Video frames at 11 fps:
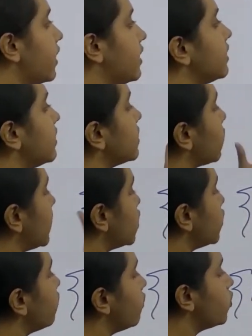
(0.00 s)
in this
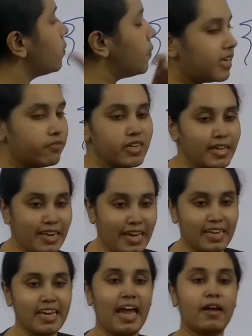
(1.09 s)
question, we would be given an
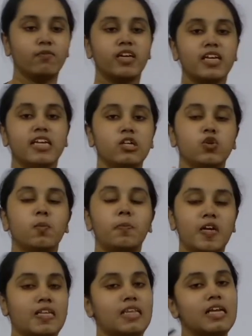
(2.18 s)
array and we need to
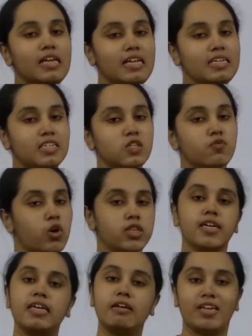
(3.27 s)
print the leaders for the
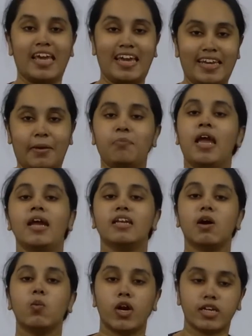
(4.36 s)
given array.
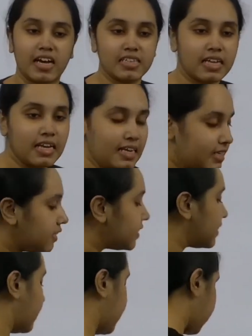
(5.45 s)
Now what are the leaders?
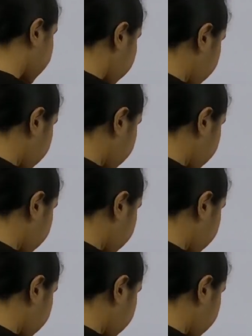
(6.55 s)
There are some